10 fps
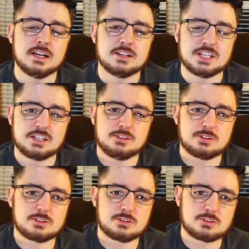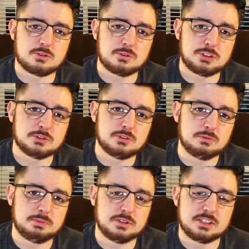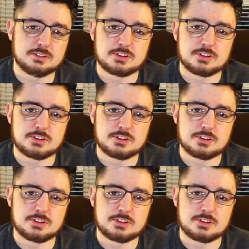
taking social, political